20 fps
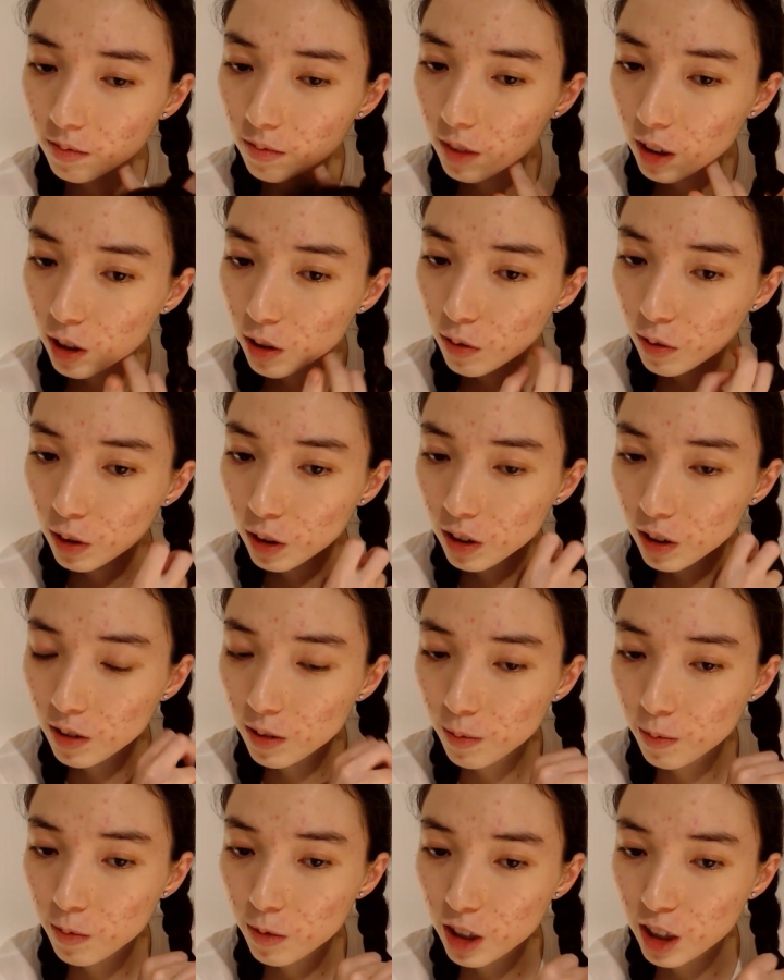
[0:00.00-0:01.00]
Over.
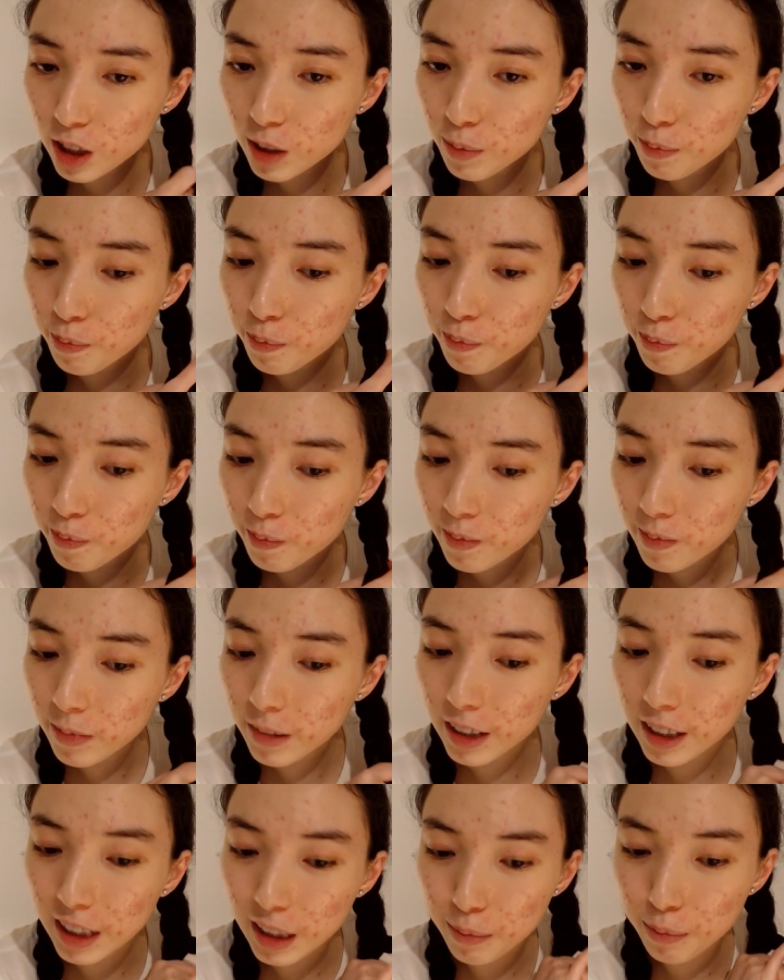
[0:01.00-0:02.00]
Just
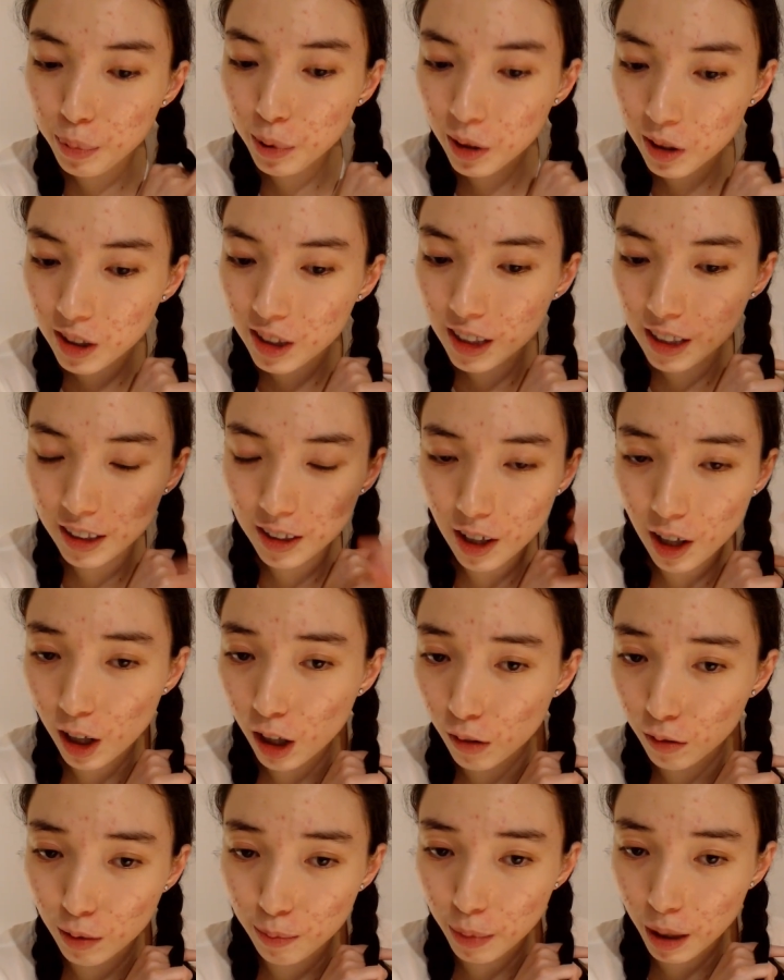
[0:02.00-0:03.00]
keep putting all
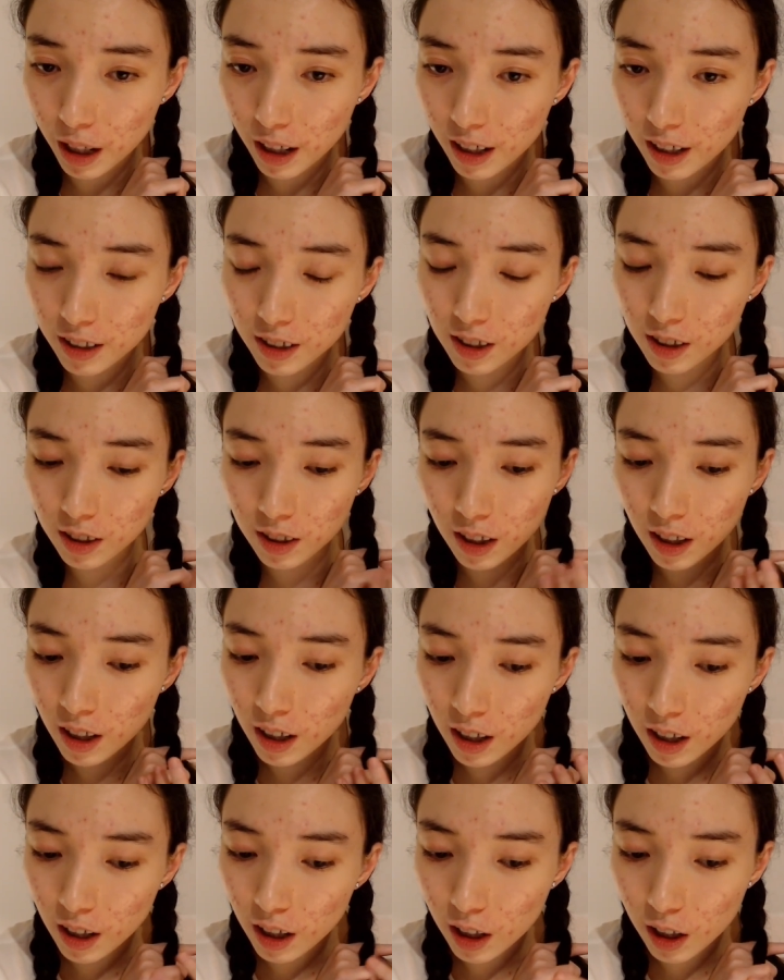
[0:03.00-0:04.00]
the parts
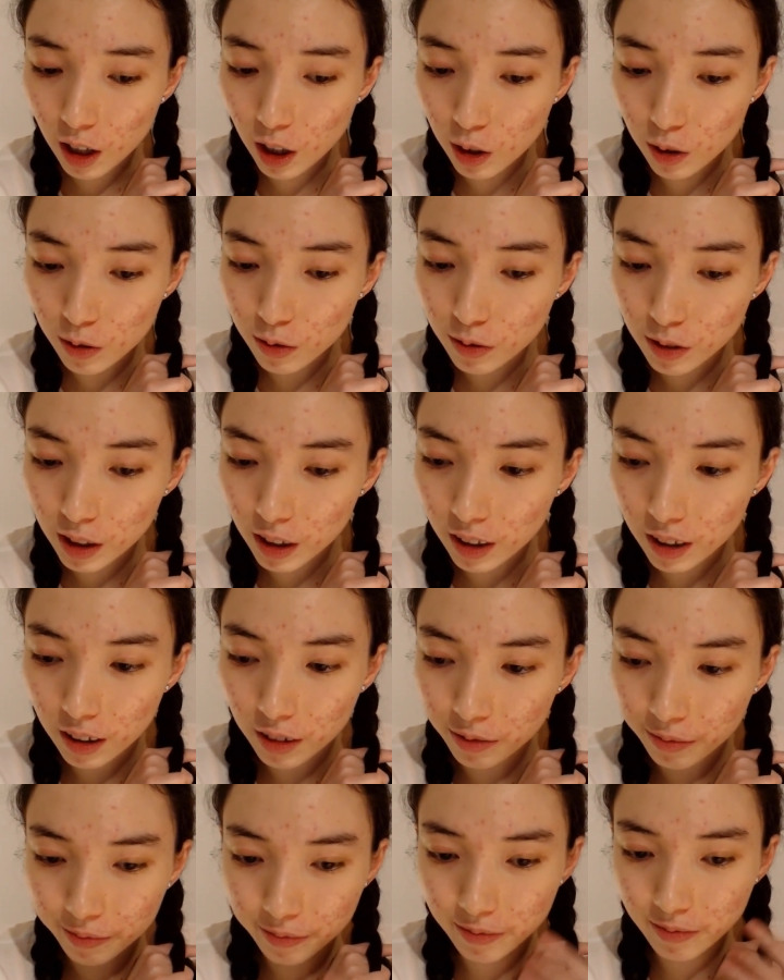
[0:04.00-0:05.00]

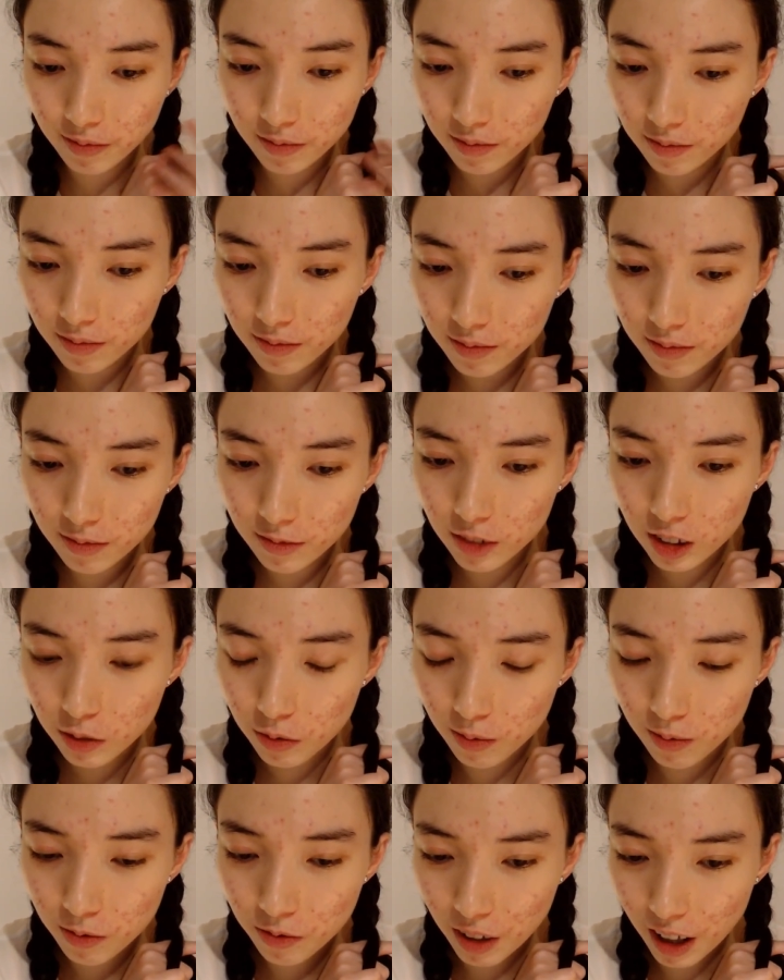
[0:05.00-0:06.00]
over
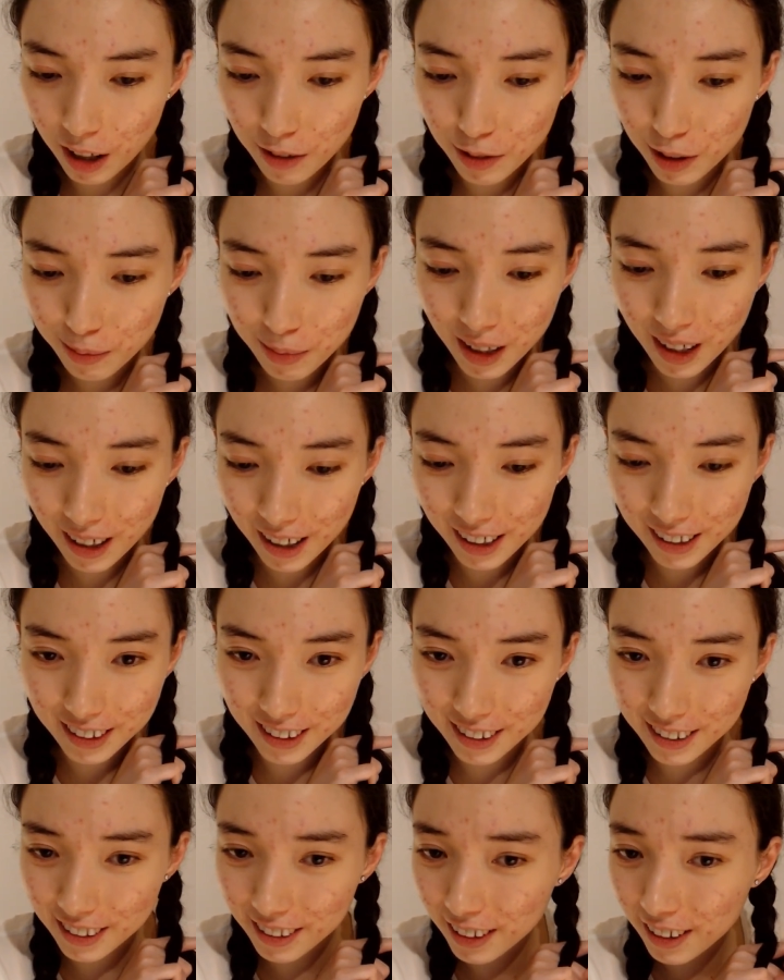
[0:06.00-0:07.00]
the other
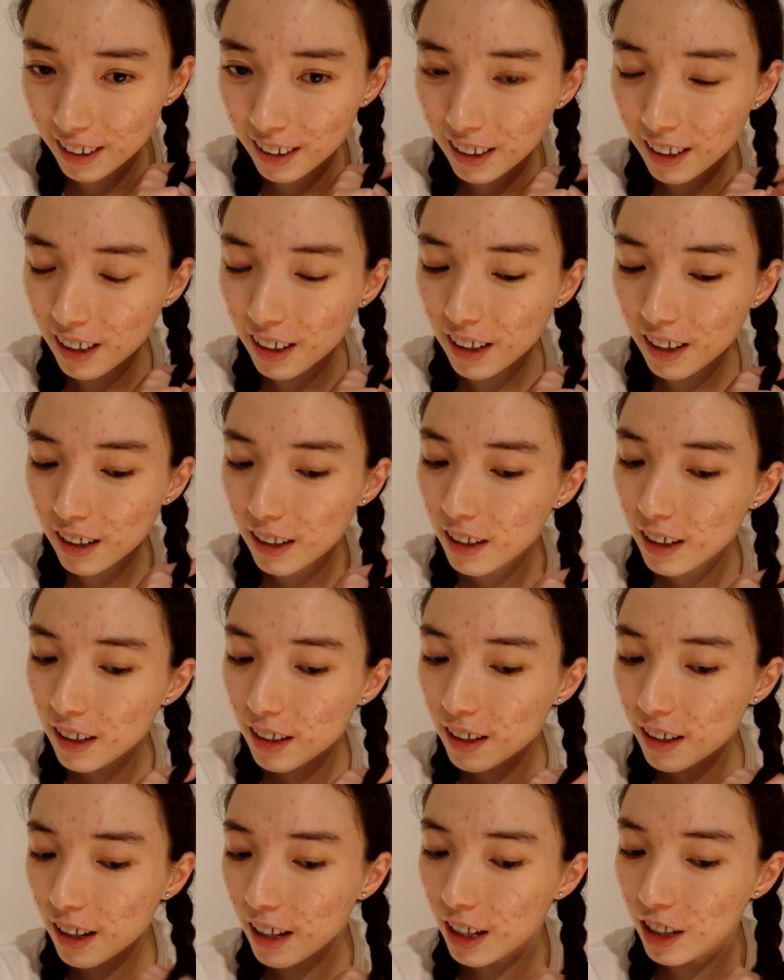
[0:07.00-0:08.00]
parts
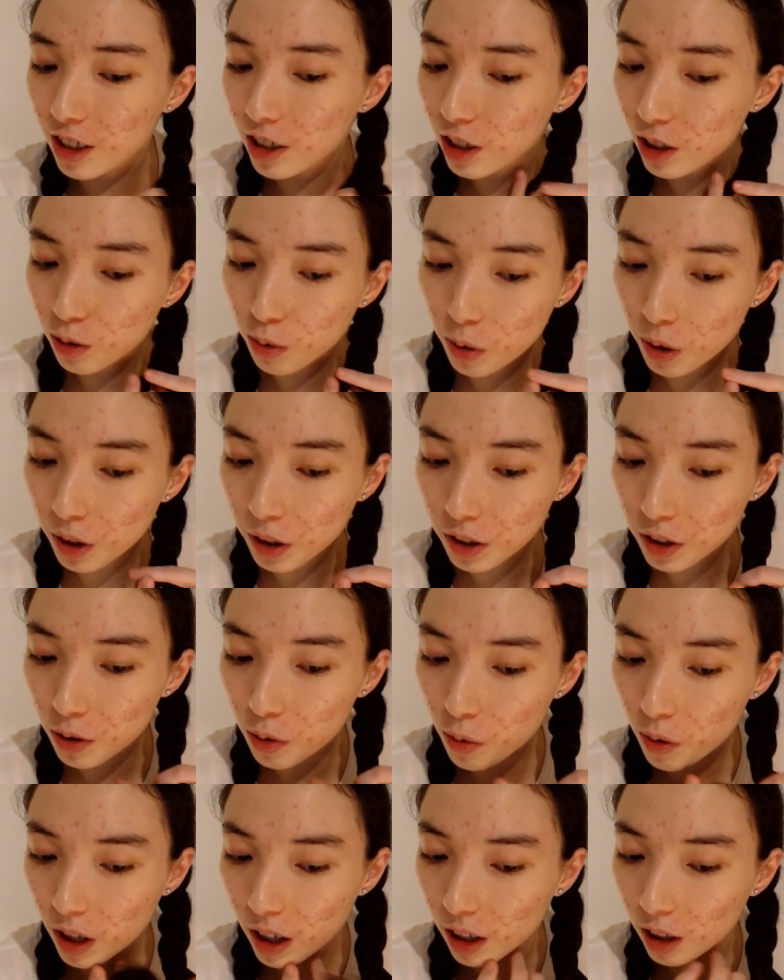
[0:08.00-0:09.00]
and just twirl it
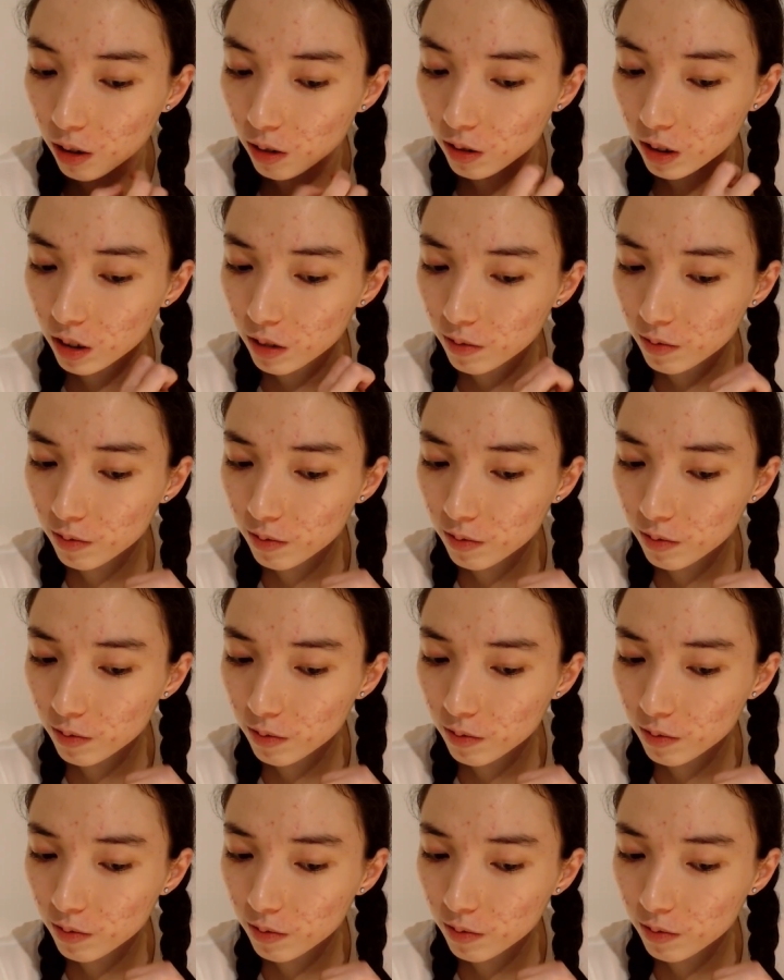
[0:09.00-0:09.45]
around.